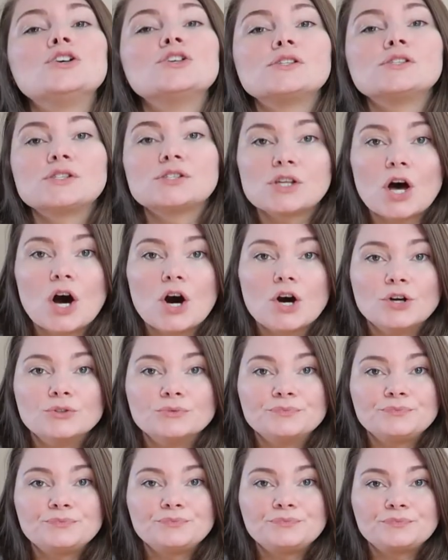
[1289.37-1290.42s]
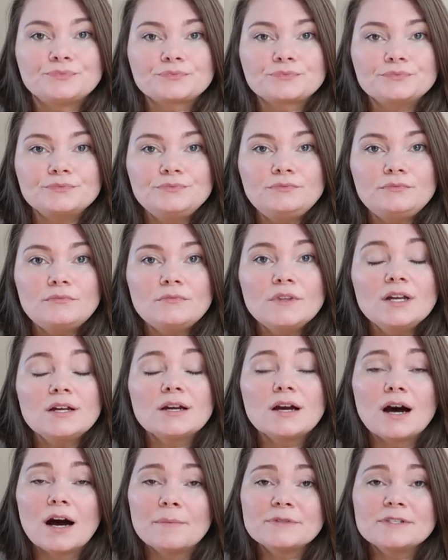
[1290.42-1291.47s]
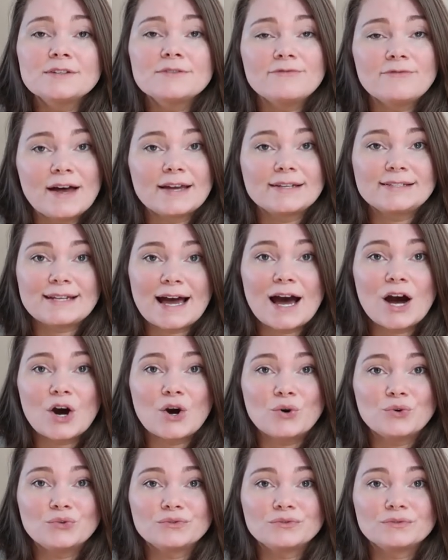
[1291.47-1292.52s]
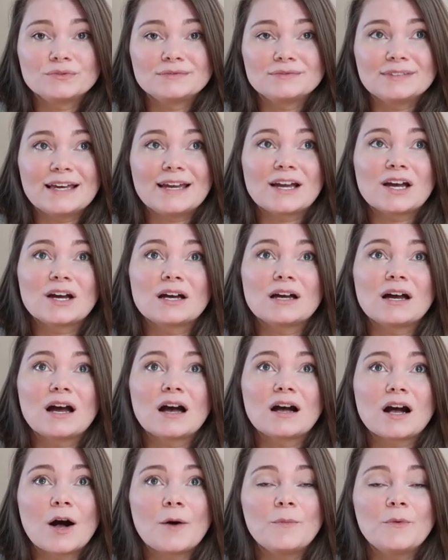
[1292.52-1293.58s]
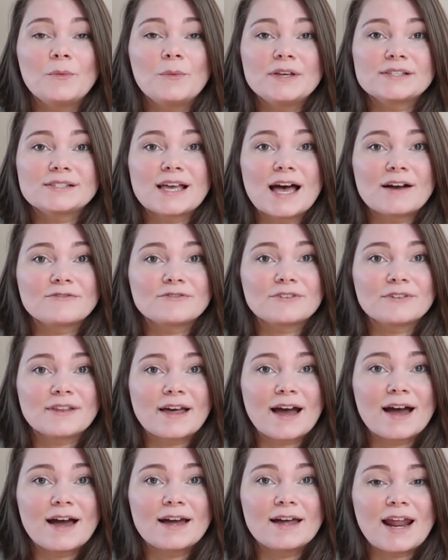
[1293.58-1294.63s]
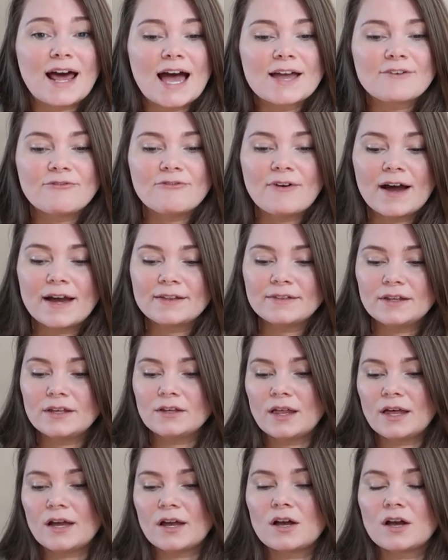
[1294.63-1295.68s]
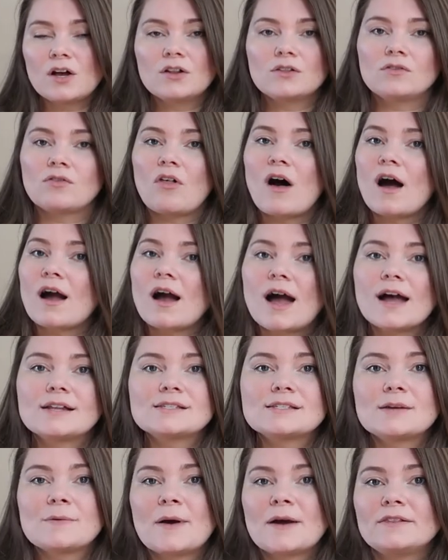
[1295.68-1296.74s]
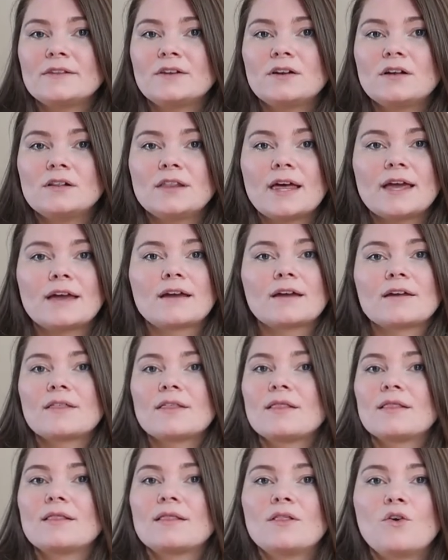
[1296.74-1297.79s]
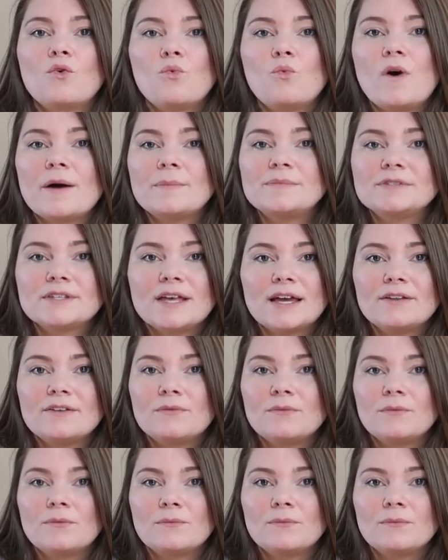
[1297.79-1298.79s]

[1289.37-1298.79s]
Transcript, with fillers: So, come to find out, like a couple weeks after that, I finally like log on to my little like website